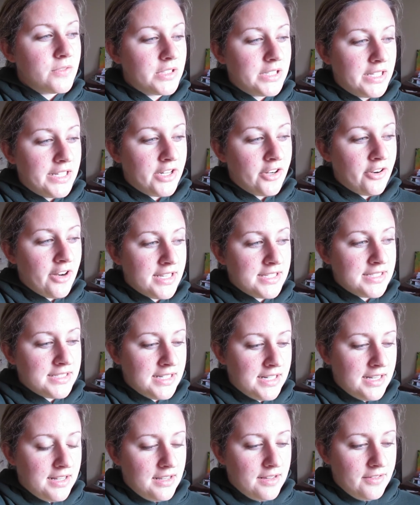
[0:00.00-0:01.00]
really
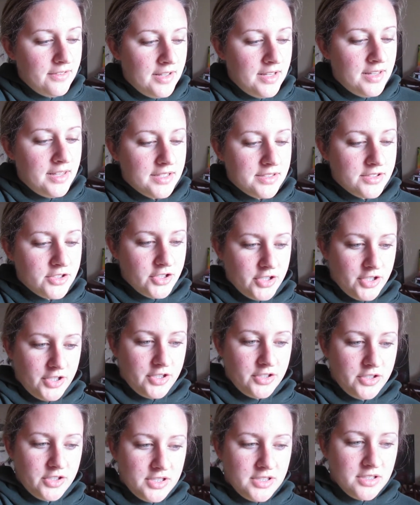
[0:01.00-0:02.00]
interested in this
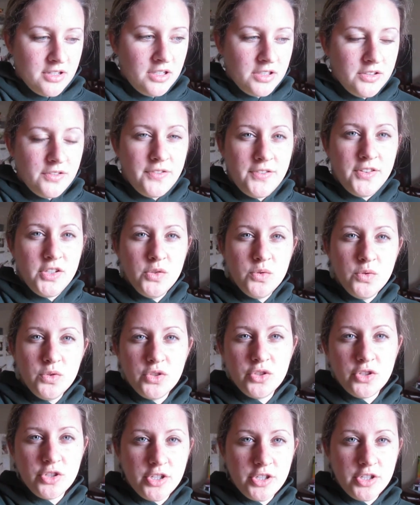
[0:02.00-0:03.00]
church. It's called
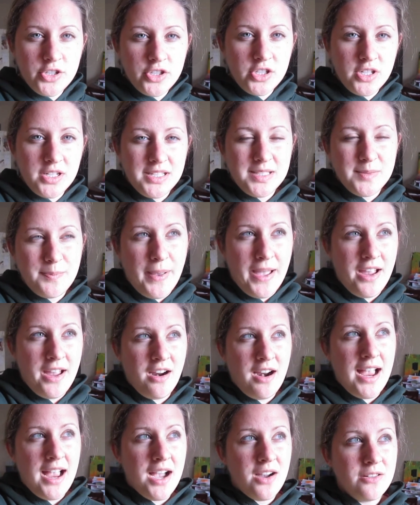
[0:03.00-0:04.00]
Fuse Church, and it's by
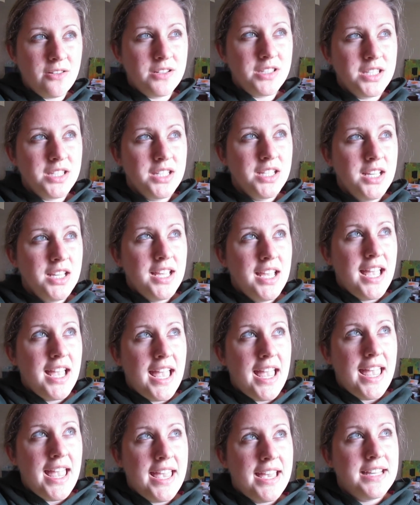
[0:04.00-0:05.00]
our house.
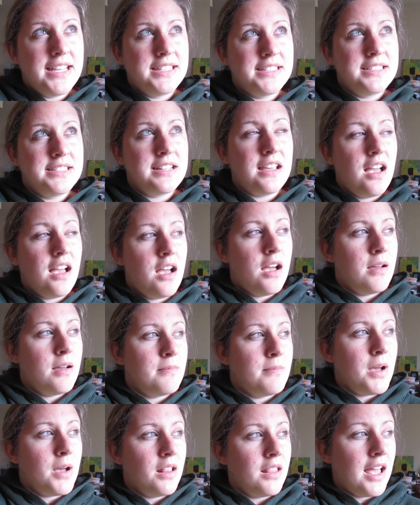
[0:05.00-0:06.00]
And
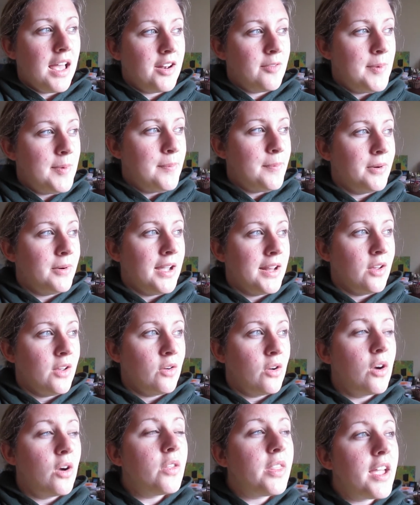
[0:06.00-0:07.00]
a lot of people I know
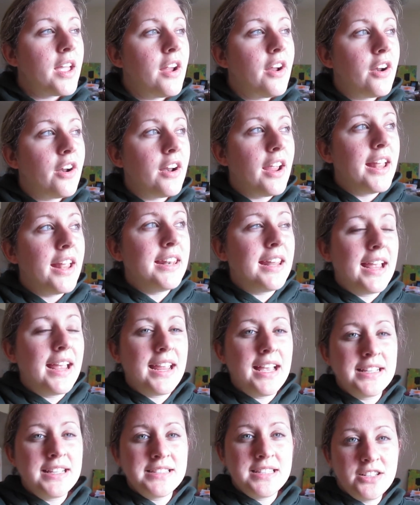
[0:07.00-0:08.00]
go there, and I
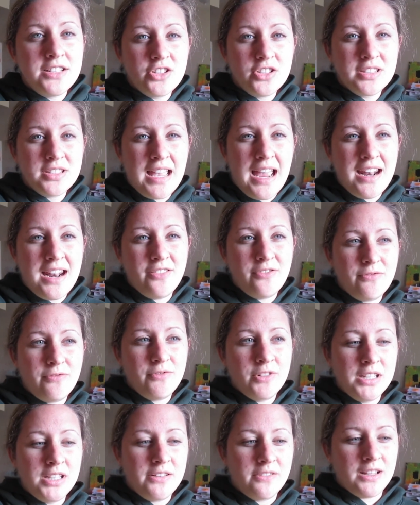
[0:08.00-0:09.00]
guess it's just kind
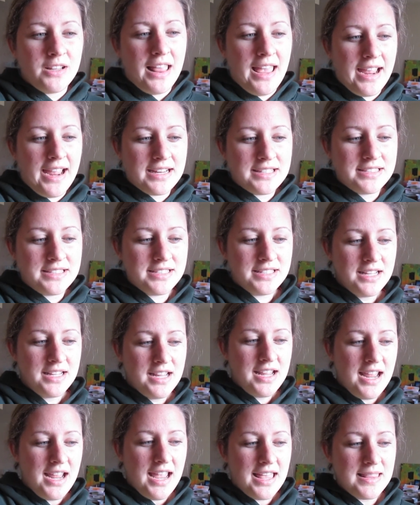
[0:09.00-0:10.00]
of really relaxed.
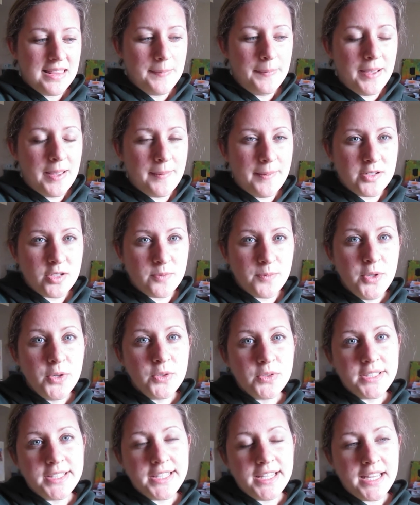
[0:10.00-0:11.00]
And they play a bunch of
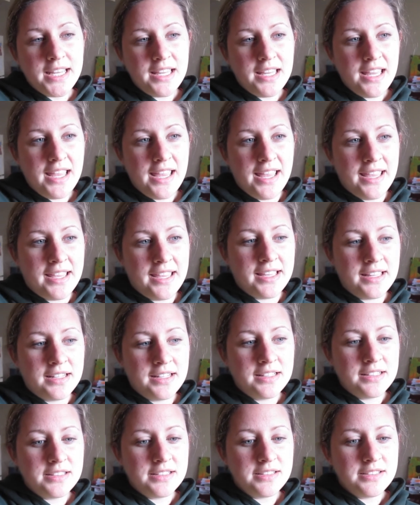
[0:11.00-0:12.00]
music
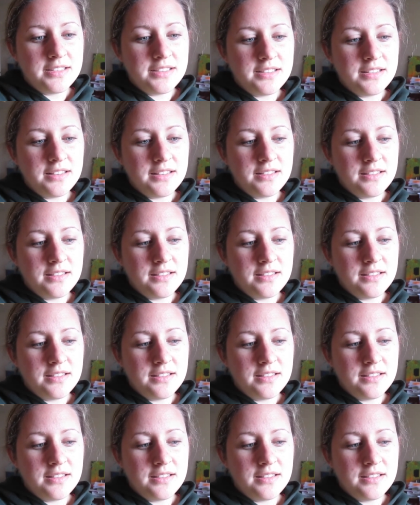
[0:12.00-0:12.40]
and